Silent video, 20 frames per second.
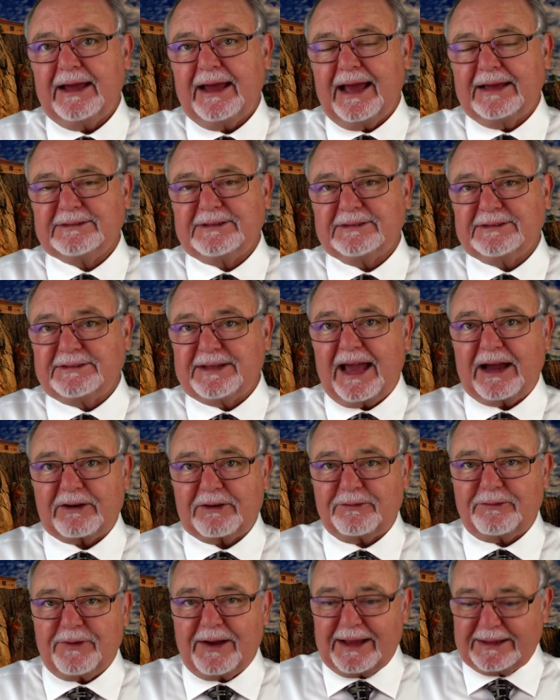as a
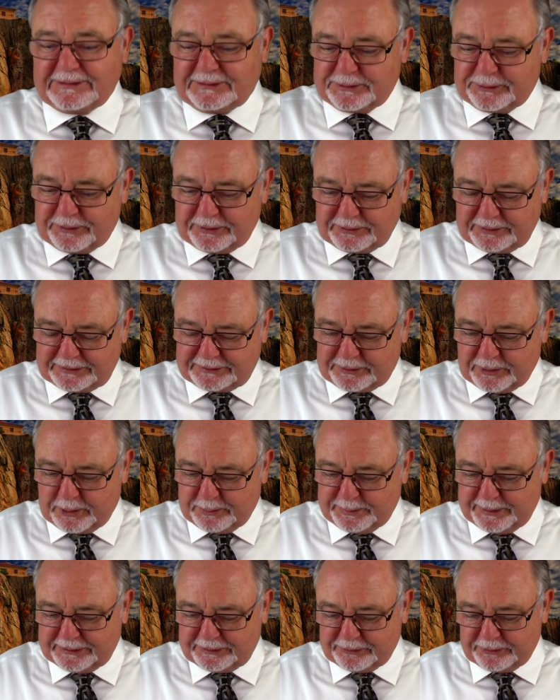sacrifice or an
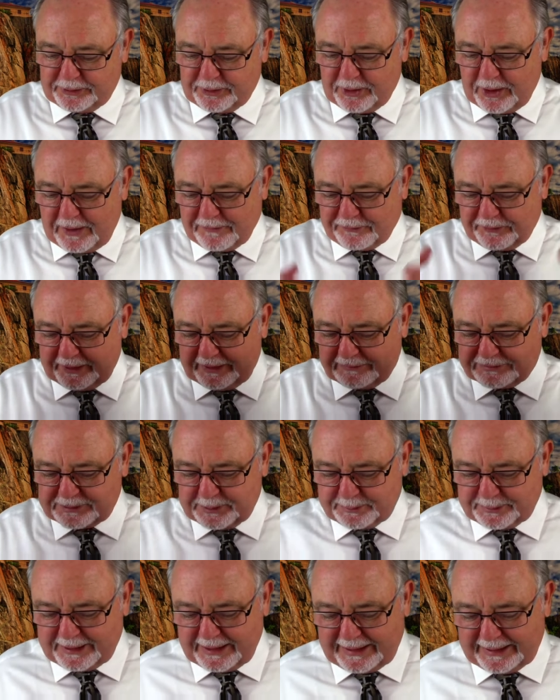atonement or an offering of
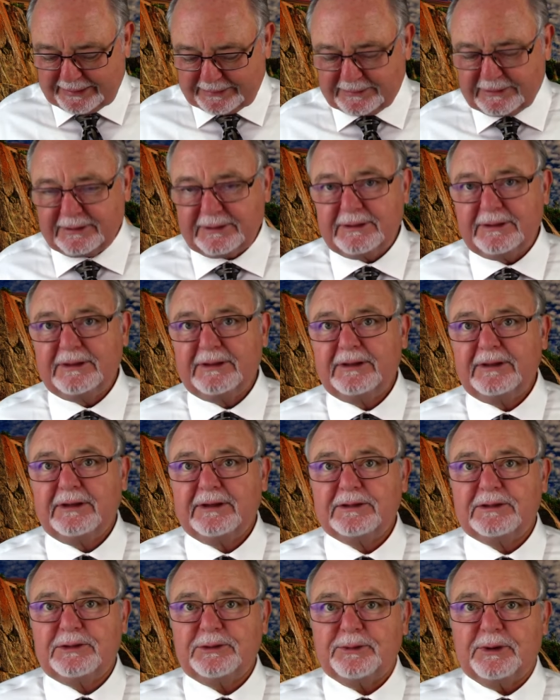some kind
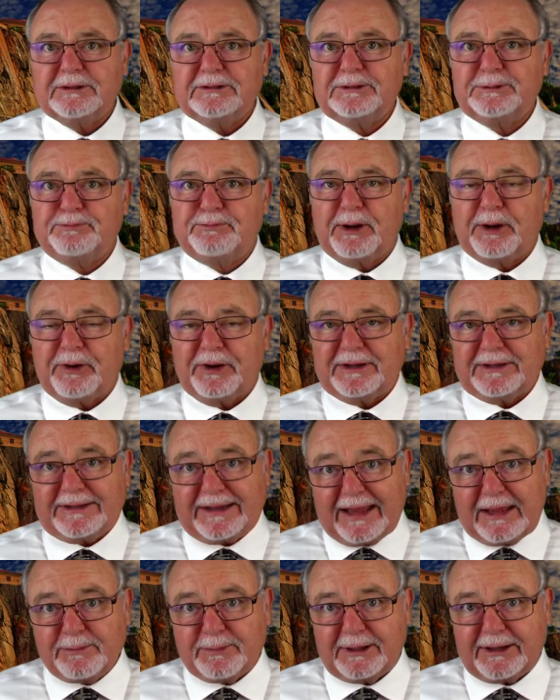to a spirit
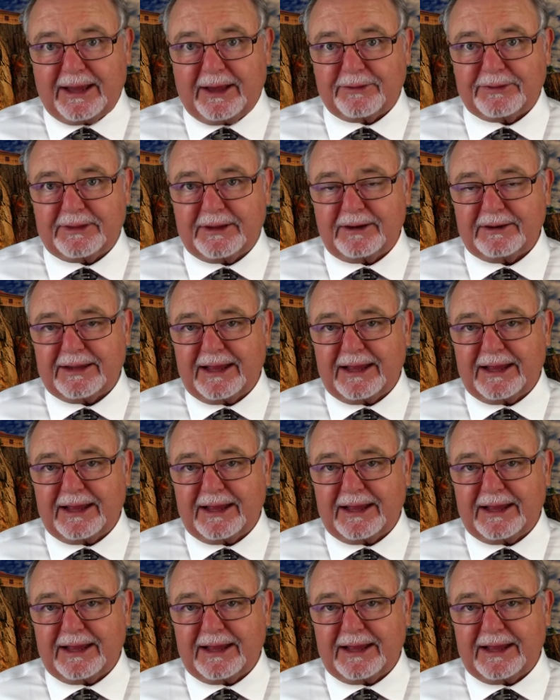demon out there.